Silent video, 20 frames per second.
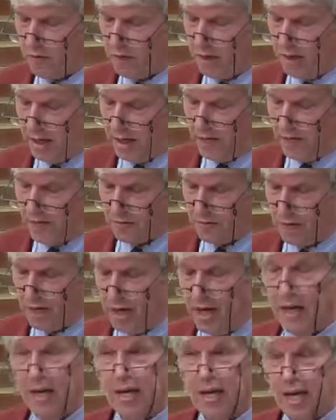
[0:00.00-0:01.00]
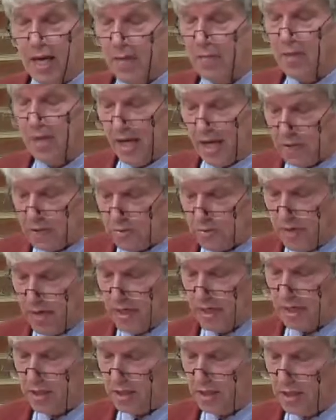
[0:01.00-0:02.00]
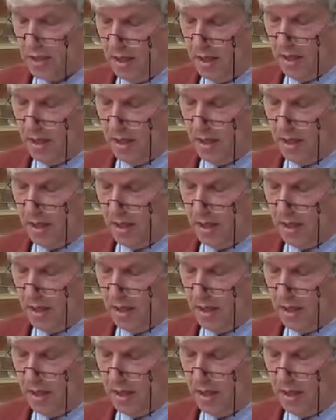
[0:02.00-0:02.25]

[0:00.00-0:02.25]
believer can be at rest,